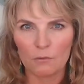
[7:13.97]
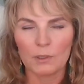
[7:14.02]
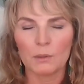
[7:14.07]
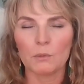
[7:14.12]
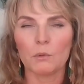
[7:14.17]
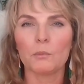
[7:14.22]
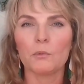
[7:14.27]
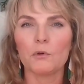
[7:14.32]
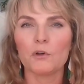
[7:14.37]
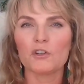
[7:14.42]
We
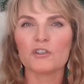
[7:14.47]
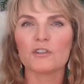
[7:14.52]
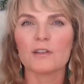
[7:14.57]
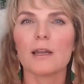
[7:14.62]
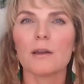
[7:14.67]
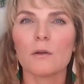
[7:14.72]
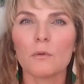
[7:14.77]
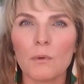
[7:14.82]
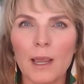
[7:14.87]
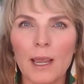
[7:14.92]
will push
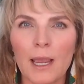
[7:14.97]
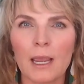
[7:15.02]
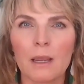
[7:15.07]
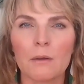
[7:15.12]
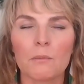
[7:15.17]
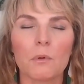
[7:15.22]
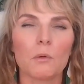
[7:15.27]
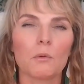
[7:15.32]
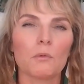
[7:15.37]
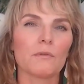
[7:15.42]
that away.
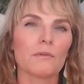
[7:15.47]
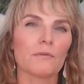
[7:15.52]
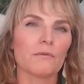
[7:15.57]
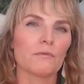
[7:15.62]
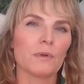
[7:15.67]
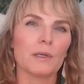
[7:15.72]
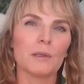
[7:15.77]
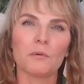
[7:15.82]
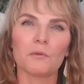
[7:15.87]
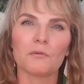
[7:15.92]

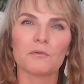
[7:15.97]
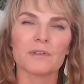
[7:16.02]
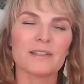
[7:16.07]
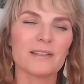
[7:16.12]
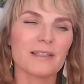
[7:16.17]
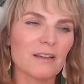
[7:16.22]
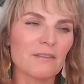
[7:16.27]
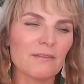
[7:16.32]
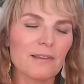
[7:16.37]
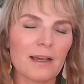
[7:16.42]
We will
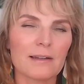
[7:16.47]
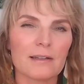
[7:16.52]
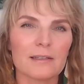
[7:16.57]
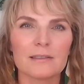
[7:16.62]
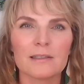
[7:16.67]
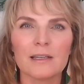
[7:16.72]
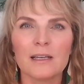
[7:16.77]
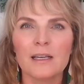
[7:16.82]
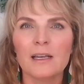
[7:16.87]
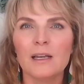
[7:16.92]
receive that
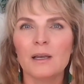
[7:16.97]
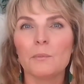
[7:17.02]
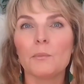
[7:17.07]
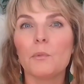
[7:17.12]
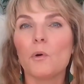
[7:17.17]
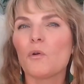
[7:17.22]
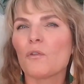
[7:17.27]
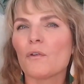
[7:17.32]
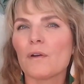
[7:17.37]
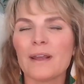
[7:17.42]
as
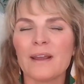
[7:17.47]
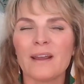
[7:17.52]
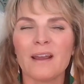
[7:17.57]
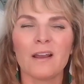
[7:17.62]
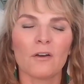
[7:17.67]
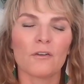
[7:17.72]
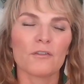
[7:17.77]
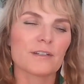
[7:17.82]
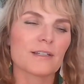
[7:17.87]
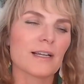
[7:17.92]
boring
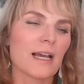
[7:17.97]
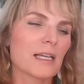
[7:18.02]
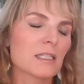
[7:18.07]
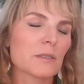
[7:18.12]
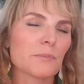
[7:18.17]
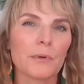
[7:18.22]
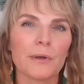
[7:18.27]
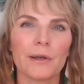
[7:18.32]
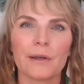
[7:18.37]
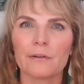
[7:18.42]
or
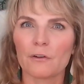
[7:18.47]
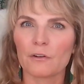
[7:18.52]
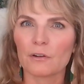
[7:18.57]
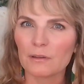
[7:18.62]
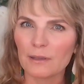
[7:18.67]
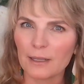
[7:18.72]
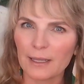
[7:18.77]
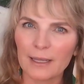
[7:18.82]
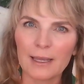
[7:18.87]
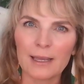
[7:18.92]
desperate or
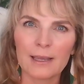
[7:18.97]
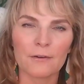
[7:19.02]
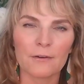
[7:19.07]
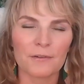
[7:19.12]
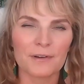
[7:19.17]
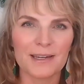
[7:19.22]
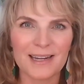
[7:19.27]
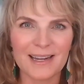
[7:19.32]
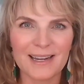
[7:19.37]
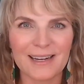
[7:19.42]
clingy or
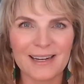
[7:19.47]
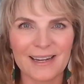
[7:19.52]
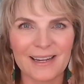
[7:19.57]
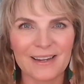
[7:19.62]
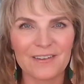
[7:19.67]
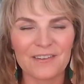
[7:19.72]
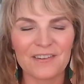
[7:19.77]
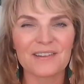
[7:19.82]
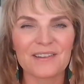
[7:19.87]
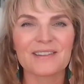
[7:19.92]

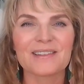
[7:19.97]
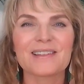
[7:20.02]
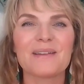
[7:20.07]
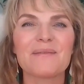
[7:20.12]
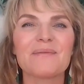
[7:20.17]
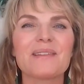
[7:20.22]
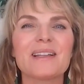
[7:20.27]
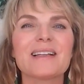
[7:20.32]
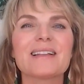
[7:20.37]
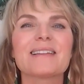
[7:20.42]
needy or
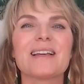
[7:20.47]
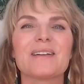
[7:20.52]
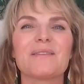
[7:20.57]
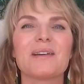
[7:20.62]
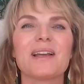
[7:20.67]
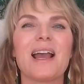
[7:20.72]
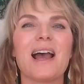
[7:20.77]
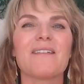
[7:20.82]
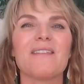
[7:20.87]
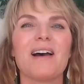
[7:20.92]
something that
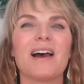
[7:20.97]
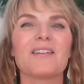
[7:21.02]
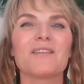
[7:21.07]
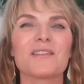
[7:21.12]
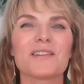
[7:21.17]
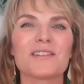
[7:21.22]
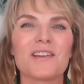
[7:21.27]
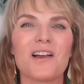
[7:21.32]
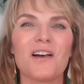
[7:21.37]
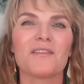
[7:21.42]
we have
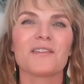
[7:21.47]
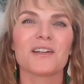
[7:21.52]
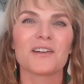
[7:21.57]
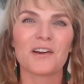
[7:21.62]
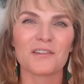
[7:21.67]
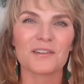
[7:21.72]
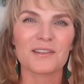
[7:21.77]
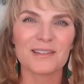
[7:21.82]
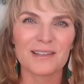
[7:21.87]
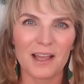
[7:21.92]
unresolved in
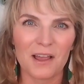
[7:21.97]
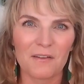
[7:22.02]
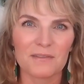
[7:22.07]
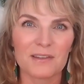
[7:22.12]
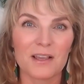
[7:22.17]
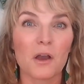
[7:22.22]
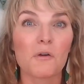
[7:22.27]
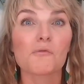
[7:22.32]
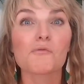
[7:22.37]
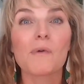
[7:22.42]
ourselves
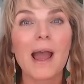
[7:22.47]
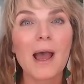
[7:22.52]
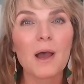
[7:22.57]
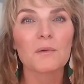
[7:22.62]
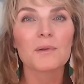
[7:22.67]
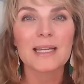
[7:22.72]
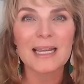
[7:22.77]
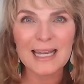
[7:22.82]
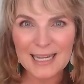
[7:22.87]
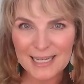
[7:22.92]

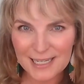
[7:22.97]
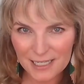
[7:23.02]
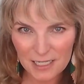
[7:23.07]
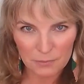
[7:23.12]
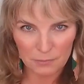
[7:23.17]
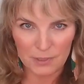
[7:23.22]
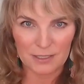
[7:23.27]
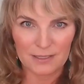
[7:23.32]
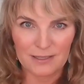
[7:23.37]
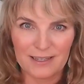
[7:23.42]
around
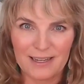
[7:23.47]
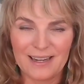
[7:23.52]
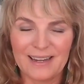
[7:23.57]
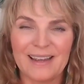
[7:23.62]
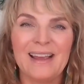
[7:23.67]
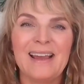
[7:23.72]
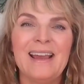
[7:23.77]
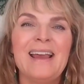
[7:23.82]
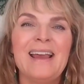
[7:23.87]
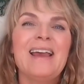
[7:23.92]
intimacy.
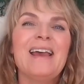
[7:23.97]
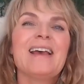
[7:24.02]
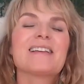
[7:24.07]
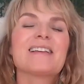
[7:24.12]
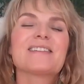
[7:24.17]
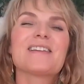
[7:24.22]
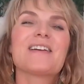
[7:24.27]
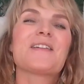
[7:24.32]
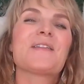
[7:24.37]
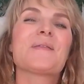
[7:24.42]

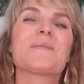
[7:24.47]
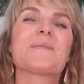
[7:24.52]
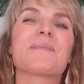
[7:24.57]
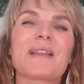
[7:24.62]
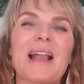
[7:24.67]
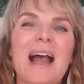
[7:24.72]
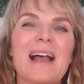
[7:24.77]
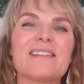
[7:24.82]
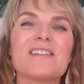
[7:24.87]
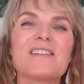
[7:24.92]
So,
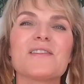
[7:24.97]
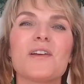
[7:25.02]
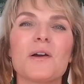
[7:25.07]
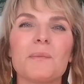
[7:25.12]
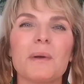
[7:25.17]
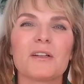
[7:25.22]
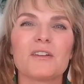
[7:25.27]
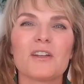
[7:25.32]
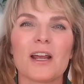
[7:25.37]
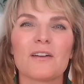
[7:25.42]
as you know,
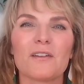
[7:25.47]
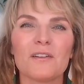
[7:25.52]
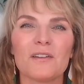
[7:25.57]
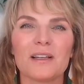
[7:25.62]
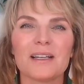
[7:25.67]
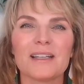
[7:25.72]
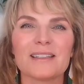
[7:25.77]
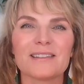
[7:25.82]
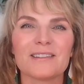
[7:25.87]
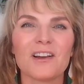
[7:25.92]
my channel
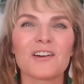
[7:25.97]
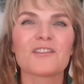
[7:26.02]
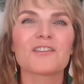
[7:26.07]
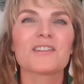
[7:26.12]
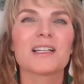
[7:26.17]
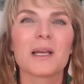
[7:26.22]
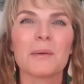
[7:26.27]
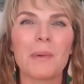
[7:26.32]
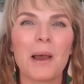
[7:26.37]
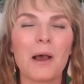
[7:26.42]
is
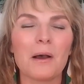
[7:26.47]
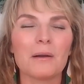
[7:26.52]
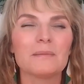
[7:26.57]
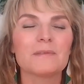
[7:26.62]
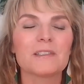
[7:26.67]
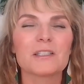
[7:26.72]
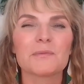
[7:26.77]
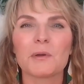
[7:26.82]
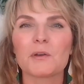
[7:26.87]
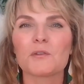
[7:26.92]
largely about
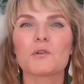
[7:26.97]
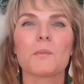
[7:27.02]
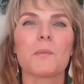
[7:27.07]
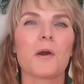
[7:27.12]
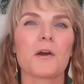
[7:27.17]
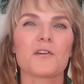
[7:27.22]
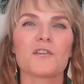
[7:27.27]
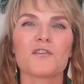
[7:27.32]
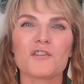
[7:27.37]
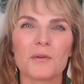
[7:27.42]
spiritual
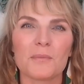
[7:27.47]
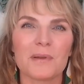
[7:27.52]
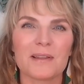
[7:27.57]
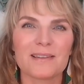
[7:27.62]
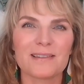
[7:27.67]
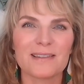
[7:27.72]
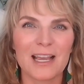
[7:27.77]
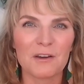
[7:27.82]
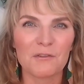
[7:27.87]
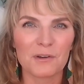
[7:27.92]
partnership and
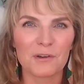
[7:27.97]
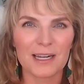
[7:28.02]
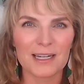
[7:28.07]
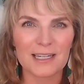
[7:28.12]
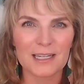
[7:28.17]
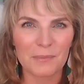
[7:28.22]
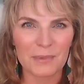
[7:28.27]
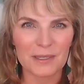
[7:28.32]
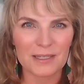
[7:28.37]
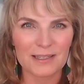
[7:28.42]
sacred
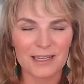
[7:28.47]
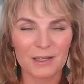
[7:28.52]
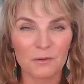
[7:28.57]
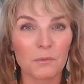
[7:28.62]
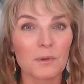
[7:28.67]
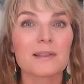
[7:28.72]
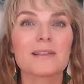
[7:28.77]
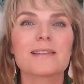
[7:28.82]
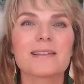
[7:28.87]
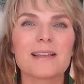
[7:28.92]
intimacy
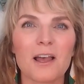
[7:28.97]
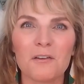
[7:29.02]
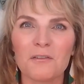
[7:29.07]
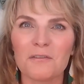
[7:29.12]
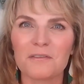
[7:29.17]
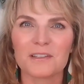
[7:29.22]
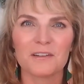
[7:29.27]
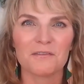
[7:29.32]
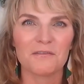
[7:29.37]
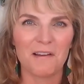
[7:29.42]
with
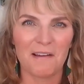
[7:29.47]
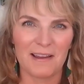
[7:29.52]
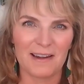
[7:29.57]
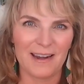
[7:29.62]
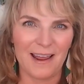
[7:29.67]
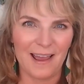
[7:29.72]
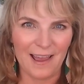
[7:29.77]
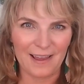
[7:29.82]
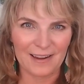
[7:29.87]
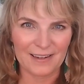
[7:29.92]
self, divine,
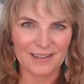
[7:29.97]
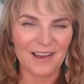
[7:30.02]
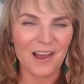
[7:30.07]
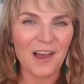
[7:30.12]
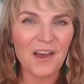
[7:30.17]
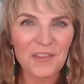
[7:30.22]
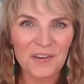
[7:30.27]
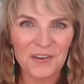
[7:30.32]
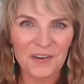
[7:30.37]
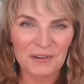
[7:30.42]
and
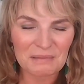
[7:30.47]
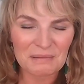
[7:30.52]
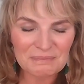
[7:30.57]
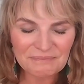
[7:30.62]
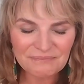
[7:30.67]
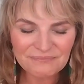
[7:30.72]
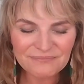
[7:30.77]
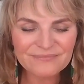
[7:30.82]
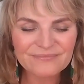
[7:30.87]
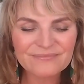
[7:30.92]
other.
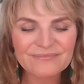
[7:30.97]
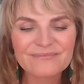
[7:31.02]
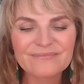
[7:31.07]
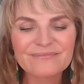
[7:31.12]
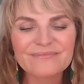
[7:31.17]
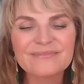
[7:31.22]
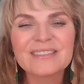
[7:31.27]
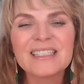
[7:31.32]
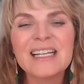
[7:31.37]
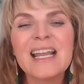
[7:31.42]

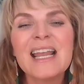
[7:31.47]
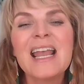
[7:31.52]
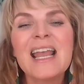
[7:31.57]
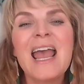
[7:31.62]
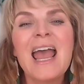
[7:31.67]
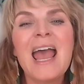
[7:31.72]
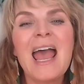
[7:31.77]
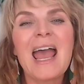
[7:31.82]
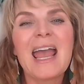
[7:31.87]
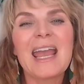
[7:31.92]

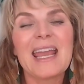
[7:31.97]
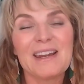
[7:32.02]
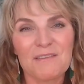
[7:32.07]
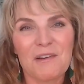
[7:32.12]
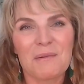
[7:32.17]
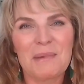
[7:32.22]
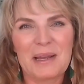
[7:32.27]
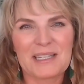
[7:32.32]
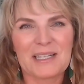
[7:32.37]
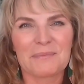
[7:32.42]
In
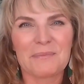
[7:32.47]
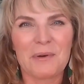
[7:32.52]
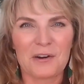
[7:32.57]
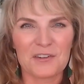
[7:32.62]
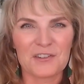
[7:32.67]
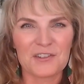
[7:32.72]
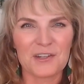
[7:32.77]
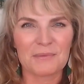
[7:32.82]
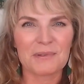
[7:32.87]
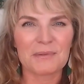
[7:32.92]
romantic
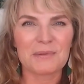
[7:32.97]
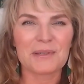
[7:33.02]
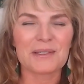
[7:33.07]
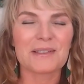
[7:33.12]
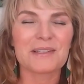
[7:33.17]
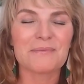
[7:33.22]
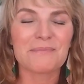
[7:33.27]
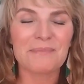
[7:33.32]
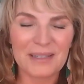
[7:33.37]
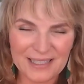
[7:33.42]
partnerships
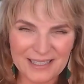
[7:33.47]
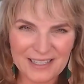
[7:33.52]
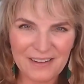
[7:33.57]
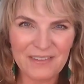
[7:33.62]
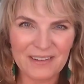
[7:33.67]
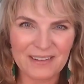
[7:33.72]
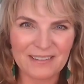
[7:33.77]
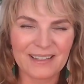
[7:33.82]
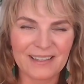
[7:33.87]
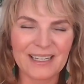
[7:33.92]

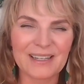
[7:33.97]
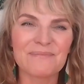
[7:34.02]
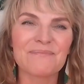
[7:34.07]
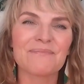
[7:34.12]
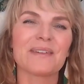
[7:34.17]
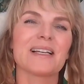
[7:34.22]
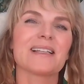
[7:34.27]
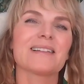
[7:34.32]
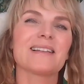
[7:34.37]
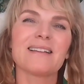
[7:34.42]
specifically,
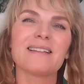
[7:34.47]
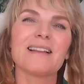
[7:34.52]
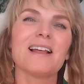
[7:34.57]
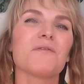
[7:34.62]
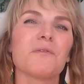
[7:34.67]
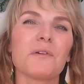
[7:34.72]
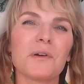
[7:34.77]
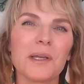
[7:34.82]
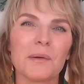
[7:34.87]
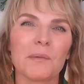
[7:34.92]
because I
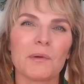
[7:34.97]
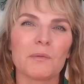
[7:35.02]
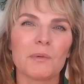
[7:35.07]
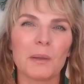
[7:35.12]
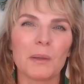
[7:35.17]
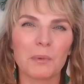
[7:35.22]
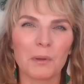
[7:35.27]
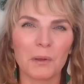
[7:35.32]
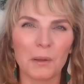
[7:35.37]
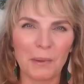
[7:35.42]
love working with
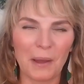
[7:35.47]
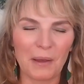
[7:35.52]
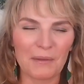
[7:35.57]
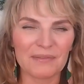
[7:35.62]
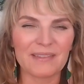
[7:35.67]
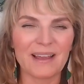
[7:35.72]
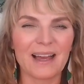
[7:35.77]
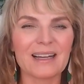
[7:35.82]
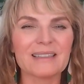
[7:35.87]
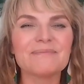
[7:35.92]
people
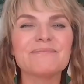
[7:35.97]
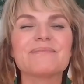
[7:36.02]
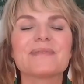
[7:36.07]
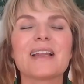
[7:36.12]
about that.